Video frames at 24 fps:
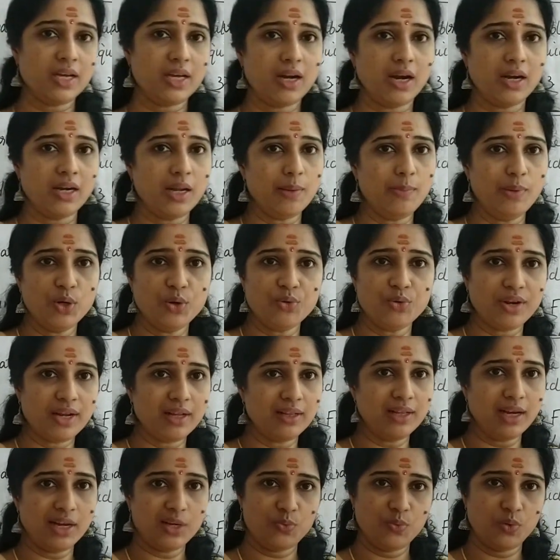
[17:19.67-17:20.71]
we can't able to
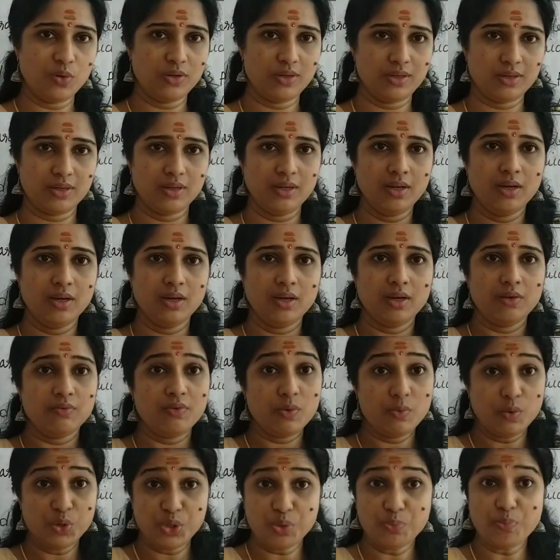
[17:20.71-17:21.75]
drink that water.
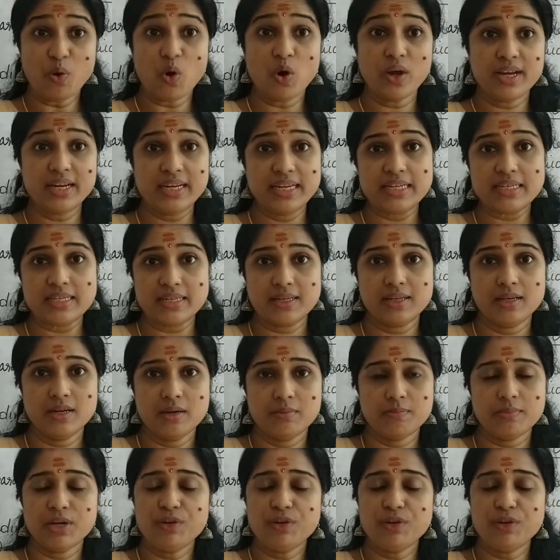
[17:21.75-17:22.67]
We want to boil it.